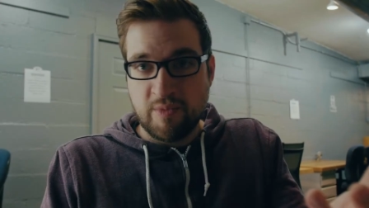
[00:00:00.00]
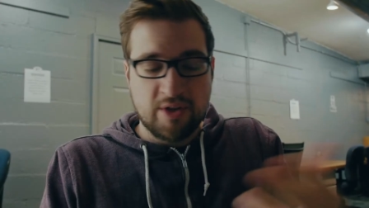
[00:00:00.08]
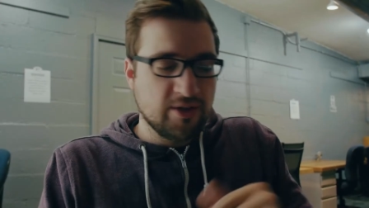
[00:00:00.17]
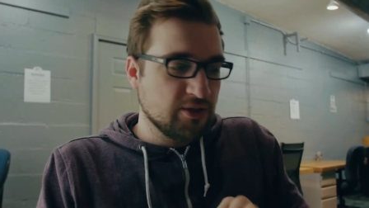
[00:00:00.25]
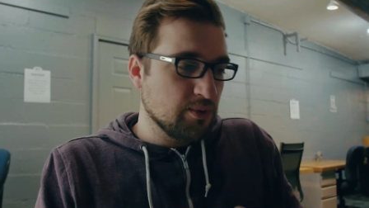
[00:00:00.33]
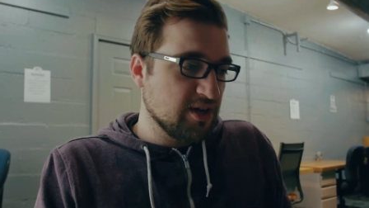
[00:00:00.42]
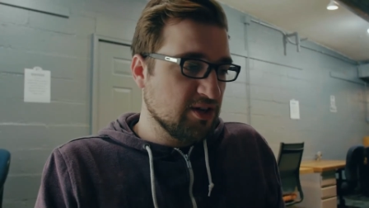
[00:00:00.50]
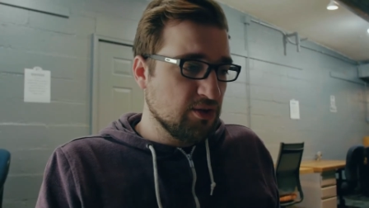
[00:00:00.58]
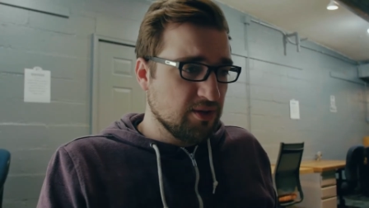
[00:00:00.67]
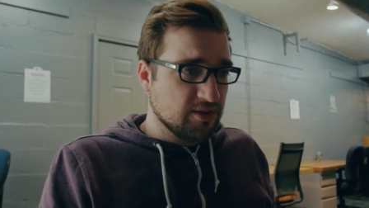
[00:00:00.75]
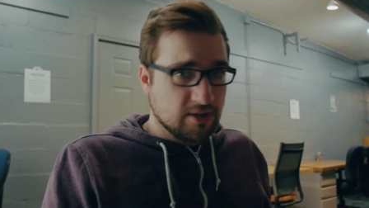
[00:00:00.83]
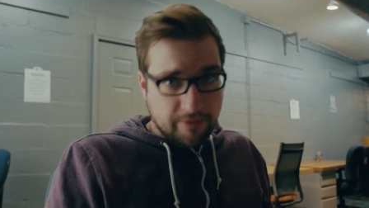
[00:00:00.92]
easiest way to do
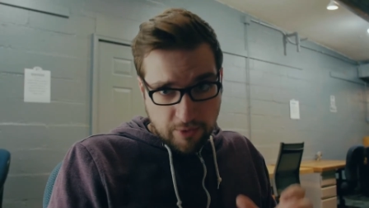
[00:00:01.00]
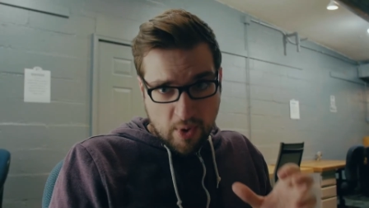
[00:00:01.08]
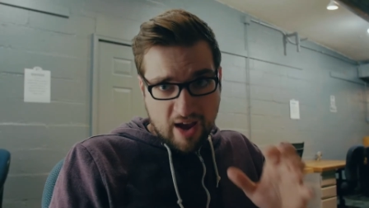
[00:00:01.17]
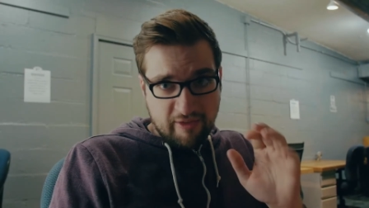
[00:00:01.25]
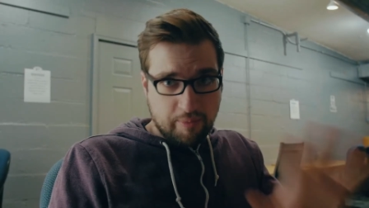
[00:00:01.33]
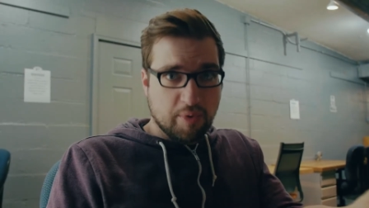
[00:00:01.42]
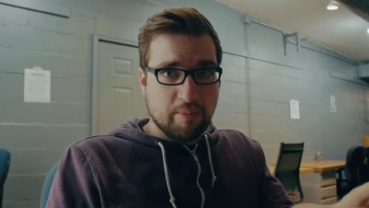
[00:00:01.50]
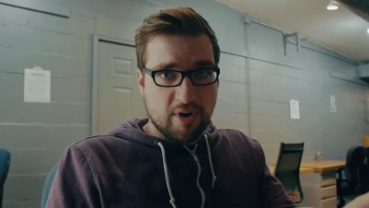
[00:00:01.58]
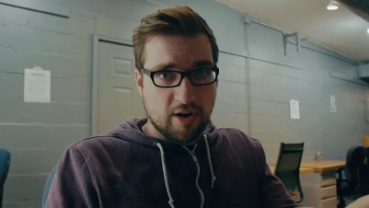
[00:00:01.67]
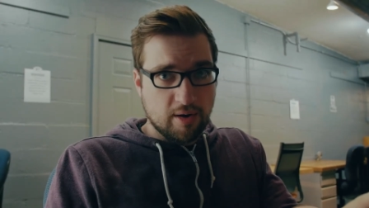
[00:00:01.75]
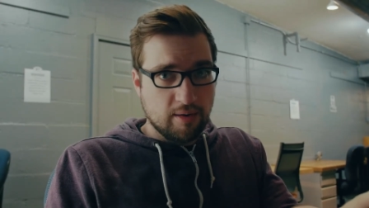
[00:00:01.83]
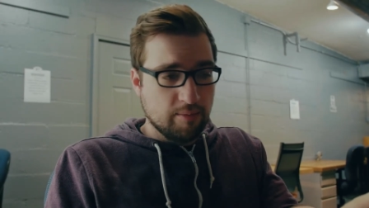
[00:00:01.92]
this is if you have
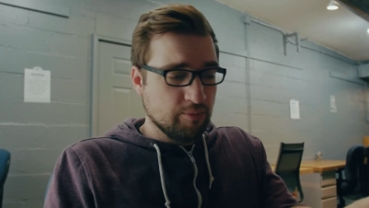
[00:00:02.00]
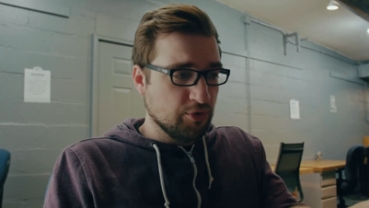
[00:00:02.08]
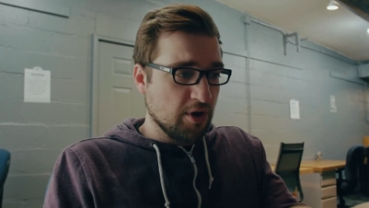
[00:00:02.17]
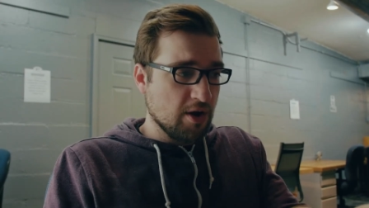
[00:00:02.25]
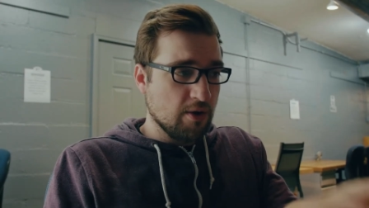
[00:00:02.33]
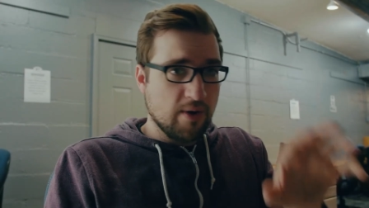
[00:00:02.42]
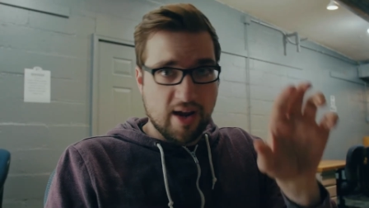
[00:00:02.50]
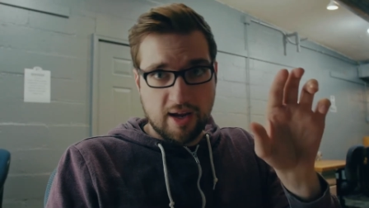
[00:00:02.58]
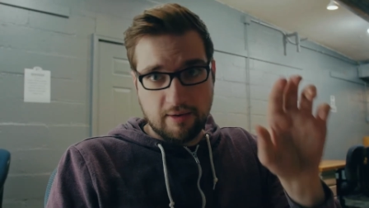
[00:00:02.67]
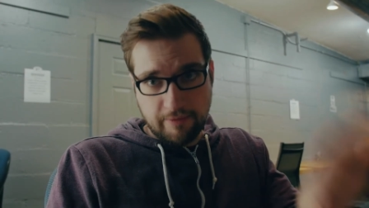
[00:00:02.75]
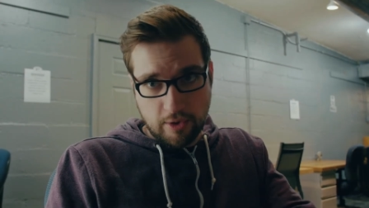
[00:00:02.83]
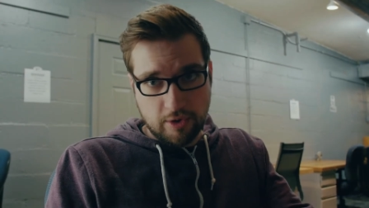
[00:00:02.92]
Premiere Pro
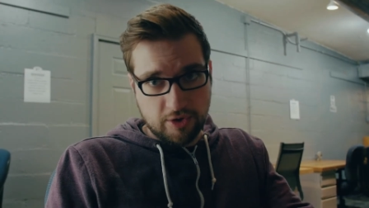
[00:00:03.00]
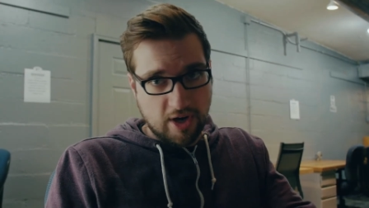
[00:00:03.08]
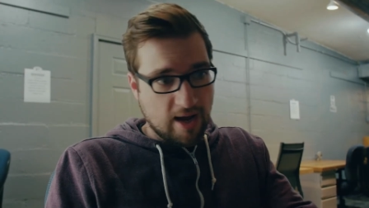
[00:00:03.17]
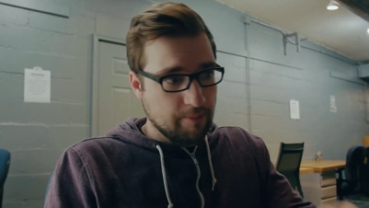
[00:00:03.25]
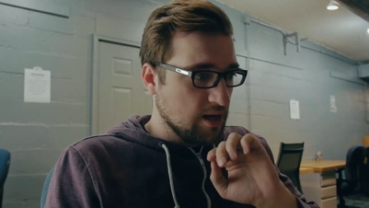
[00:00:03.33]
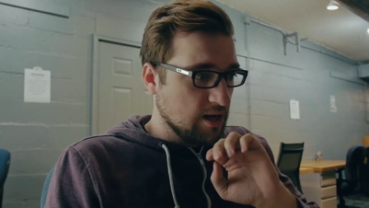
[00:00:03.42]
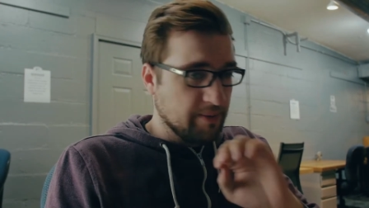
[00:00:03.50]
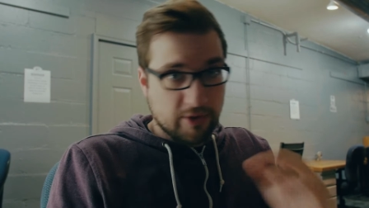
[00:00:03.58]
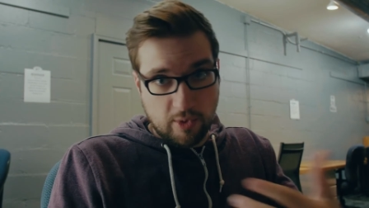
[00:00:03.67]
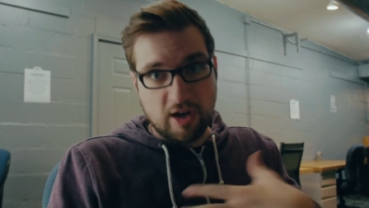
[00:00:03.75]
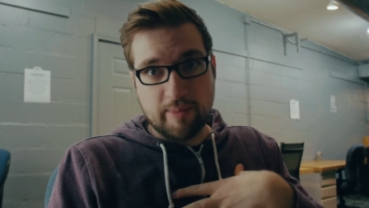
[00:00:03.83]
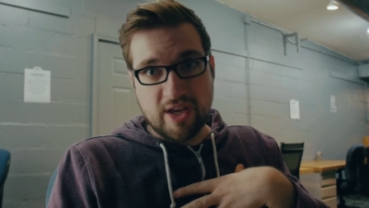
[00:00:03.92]
and Photoshop, and that's
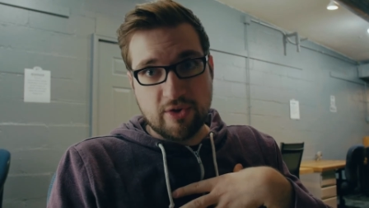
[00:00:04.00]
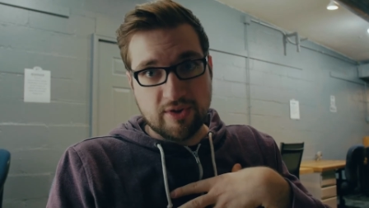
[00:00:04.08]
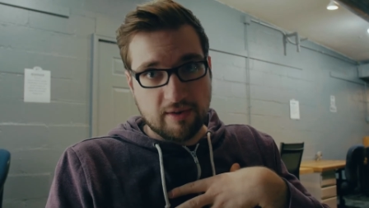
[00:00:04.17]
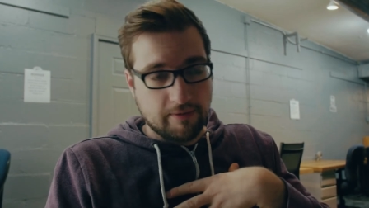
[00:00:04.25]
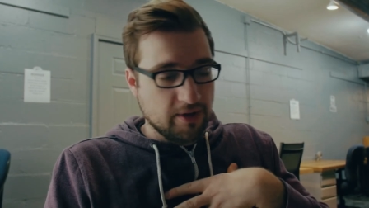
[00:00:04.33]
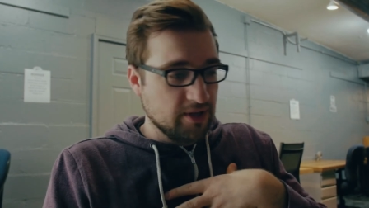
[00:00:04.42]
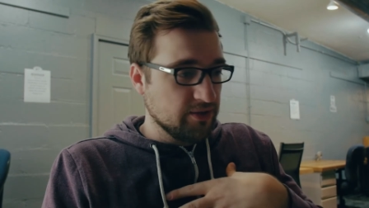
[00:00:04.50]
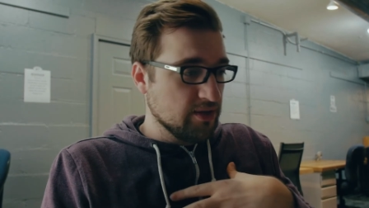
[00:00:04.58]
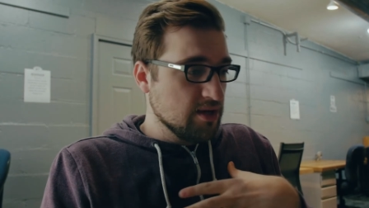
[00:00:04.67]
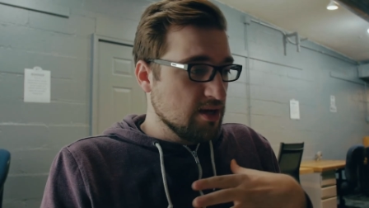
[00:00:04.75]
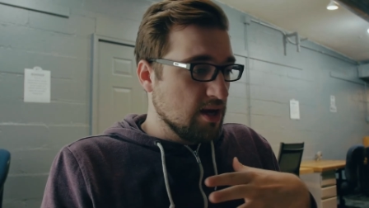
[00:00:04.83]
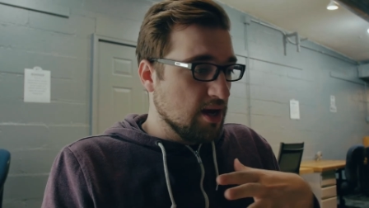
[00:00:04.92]
what I'll be using for this.
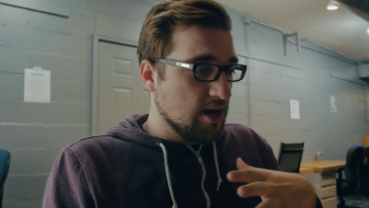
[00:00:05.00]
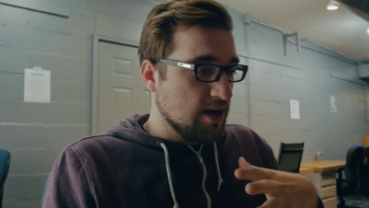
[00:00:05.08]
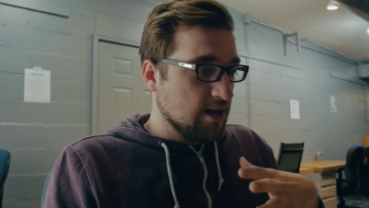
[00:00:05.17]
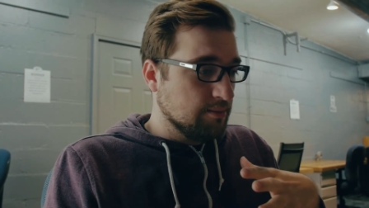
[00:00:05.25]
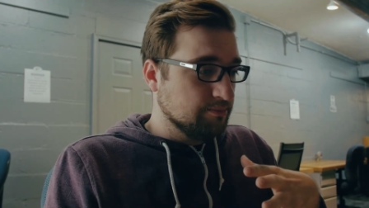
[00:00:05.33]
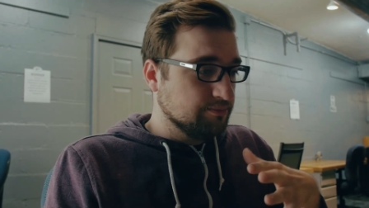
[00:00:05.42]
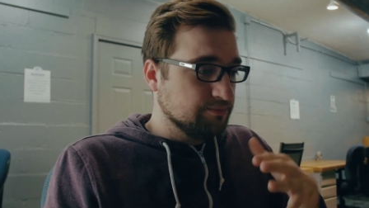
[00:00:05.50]
Um,